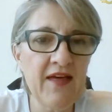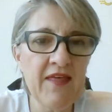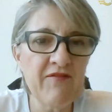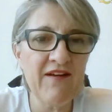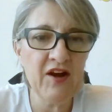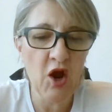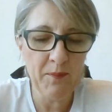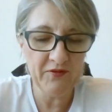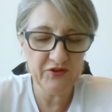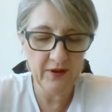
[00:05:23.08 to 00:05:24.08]
they're very
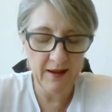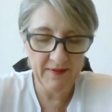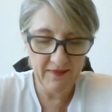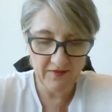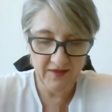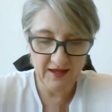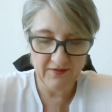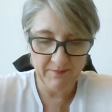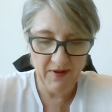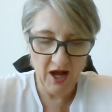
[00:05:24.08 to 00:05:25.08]
open to it. I mean,
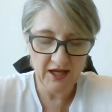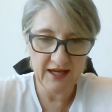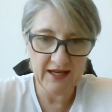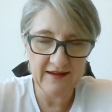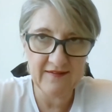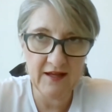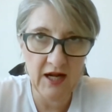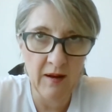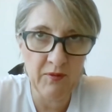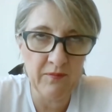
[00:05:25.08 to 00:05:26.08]
the market is, the
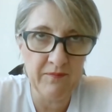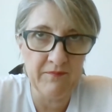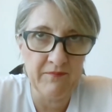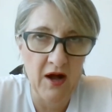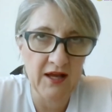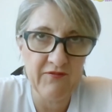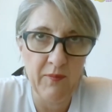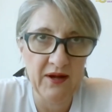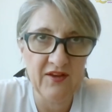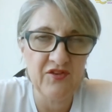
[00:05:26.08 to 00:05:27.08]
global market for
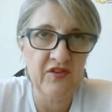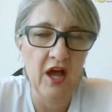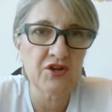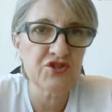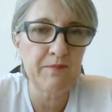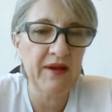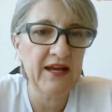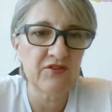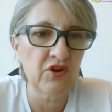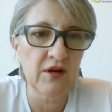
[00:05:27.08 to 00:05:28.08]
polyester is a $100
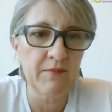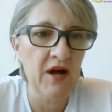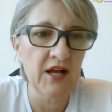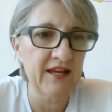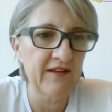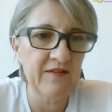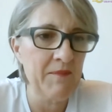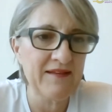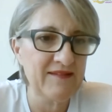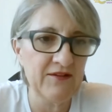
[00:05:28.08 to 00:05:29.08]
billion market. It's
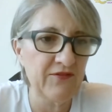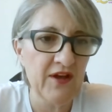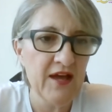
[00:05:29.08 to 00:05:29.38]
massive.